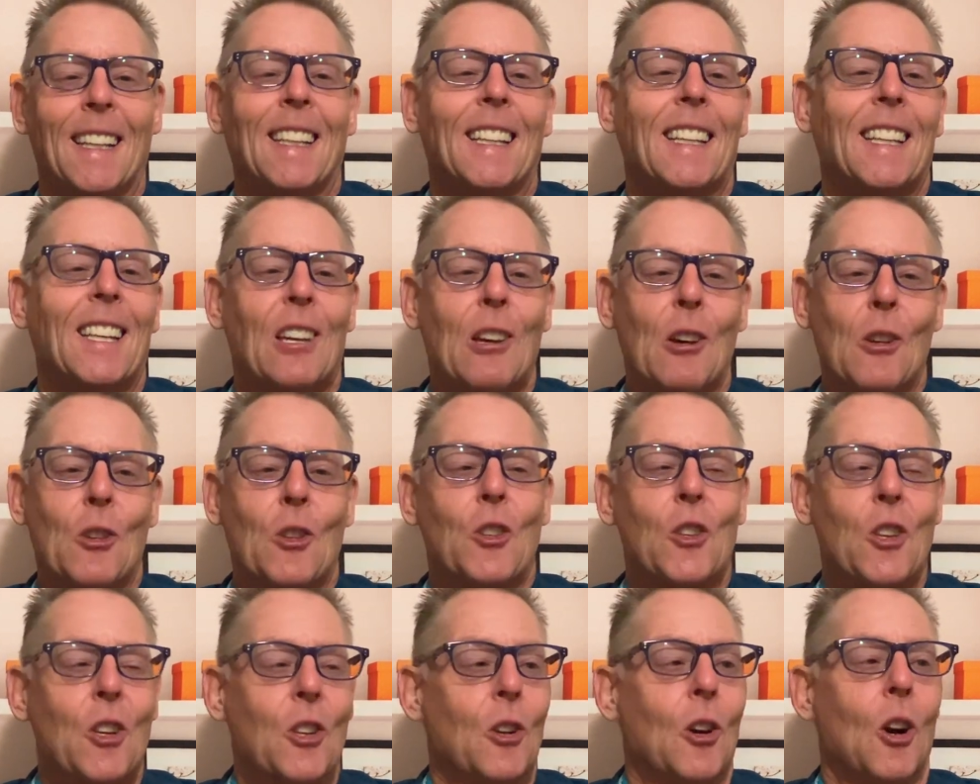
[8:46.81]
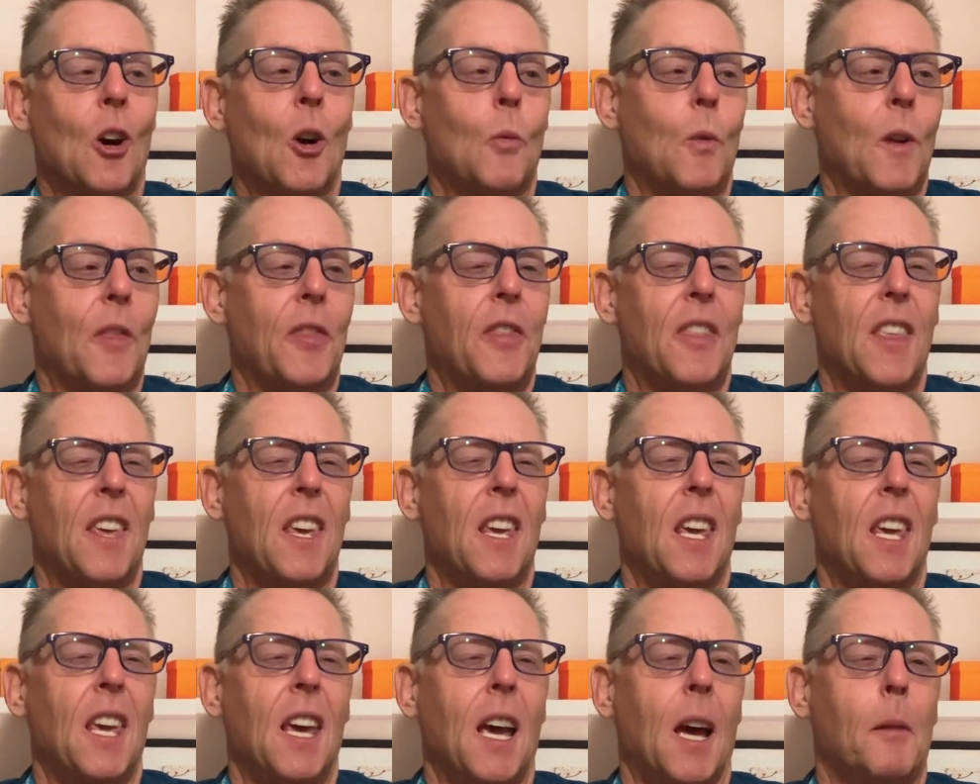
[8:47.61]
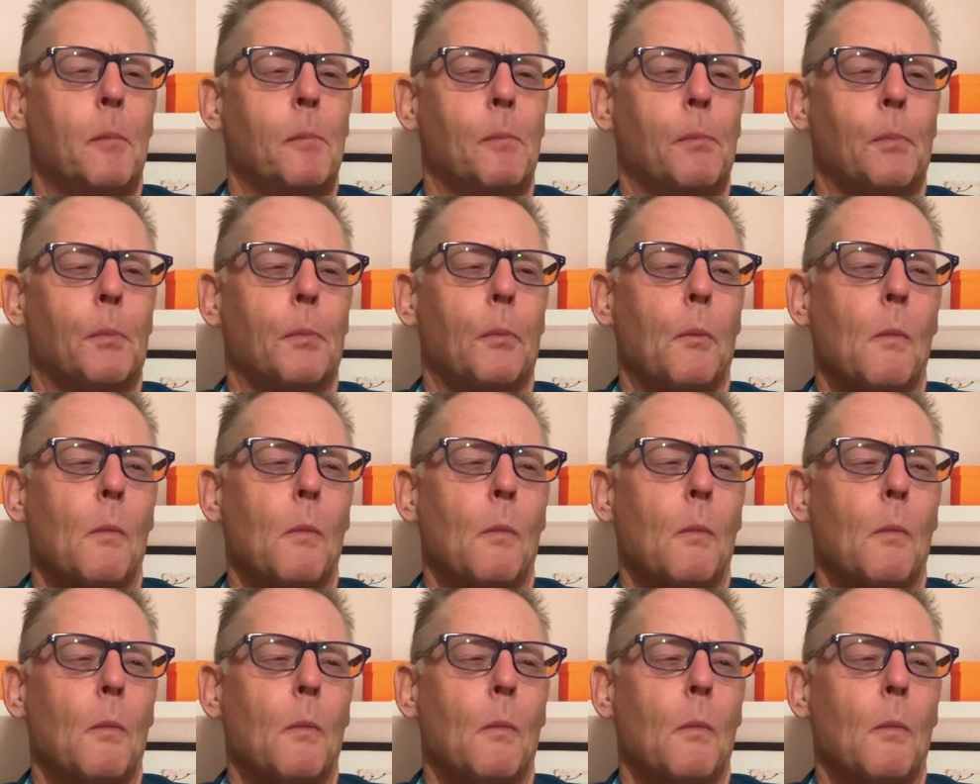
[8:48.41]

Because, you know, with the, um,